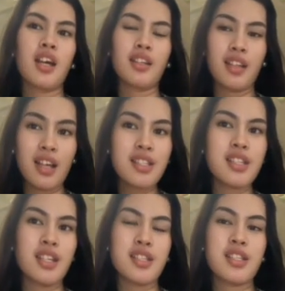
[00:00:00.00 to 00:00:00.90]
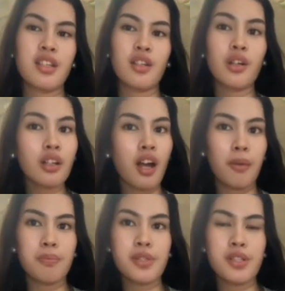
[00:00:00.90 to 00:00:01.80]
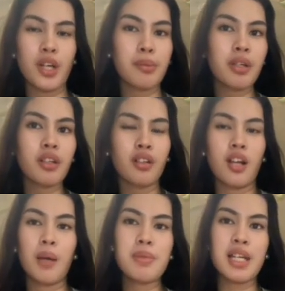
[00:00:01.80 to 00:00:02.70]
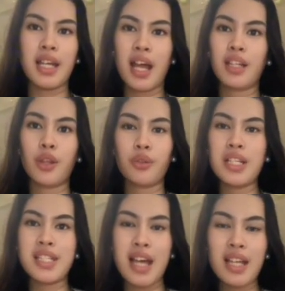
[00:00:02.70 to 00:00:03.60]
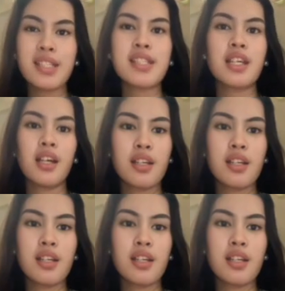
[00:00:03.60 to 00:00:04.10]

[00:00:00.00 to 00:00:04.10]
Next is curl-ups. So in my curl-ups, I had 3 sets,